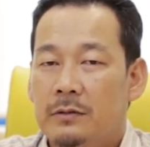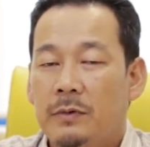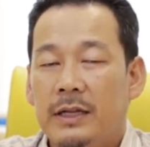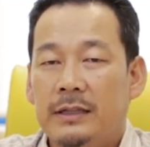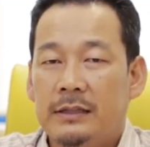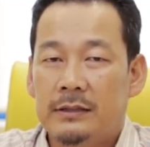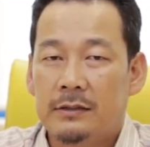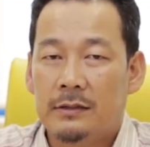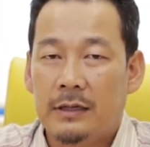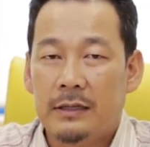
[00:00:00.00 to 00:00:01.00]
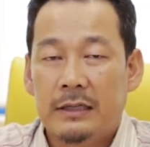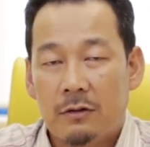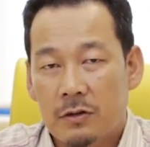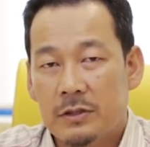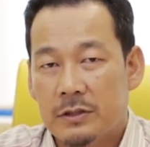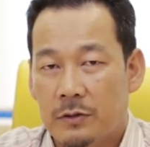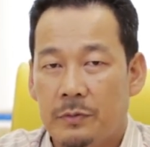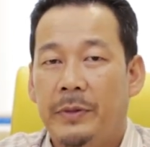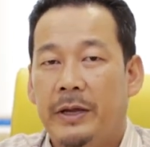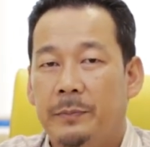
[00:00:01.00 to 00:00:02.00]
what are the causes
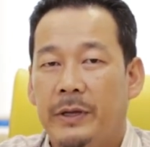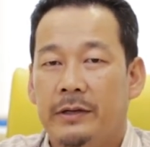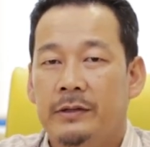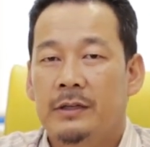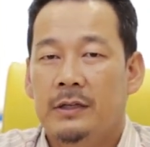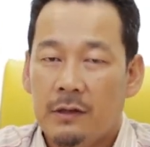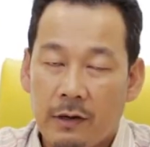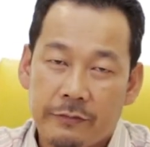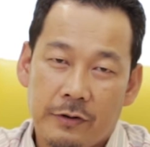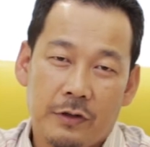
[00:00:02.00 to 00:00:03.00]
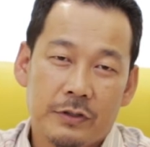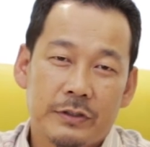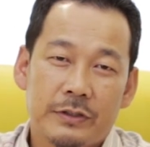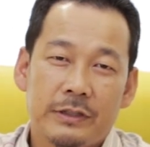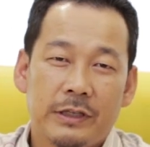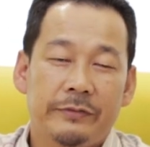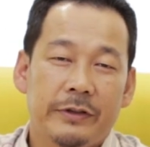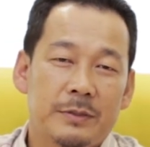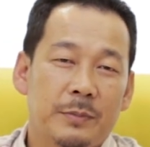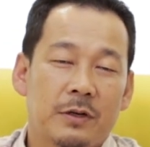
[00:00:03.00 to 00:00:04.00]
of back pain. Of course, if
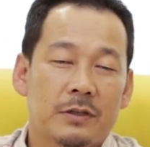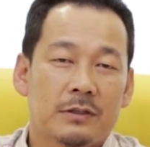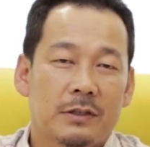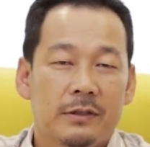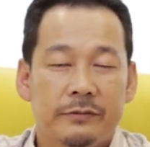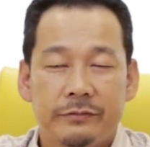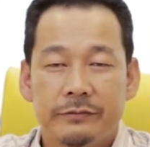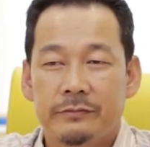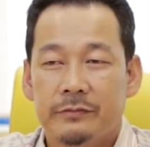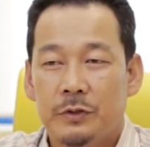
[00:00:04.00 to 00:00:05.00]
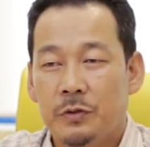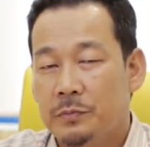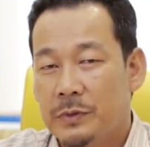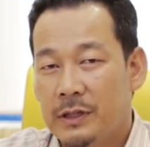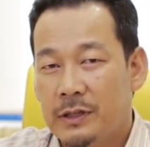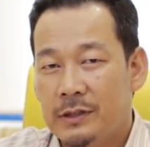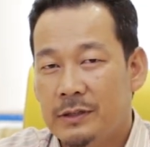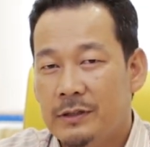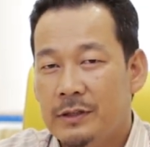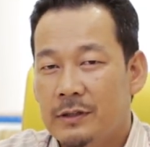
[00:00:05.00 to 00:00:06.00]
it's because of tumor